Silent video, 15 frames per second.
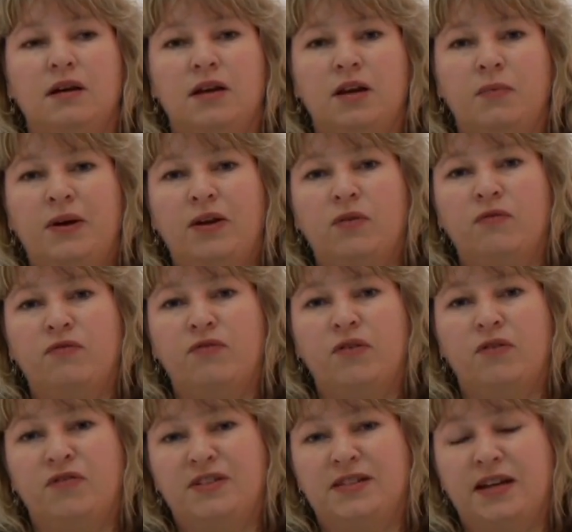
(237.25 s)
And it went on for,
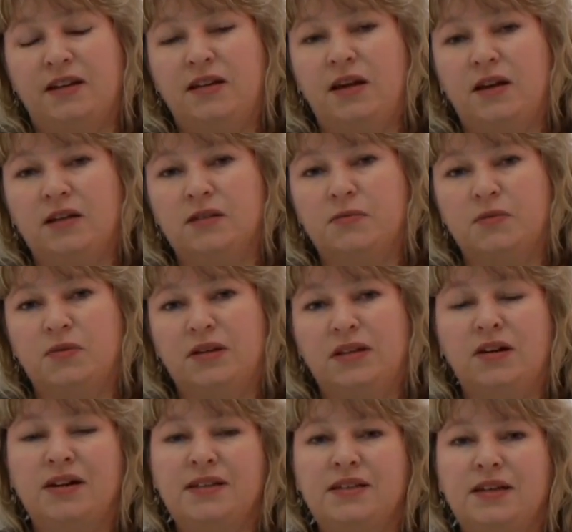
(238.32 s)
for 10 years between
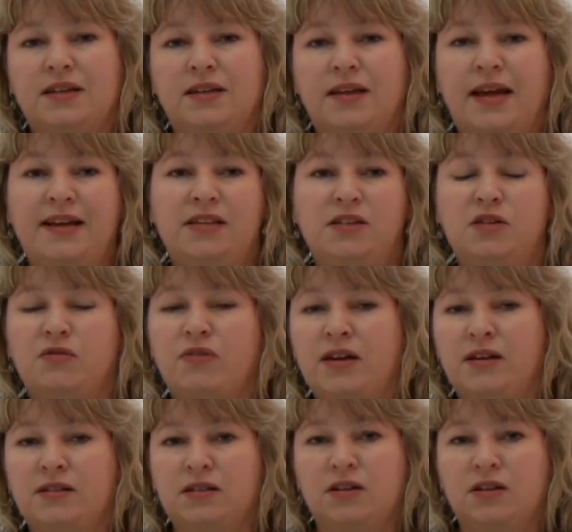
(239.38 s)
1983 to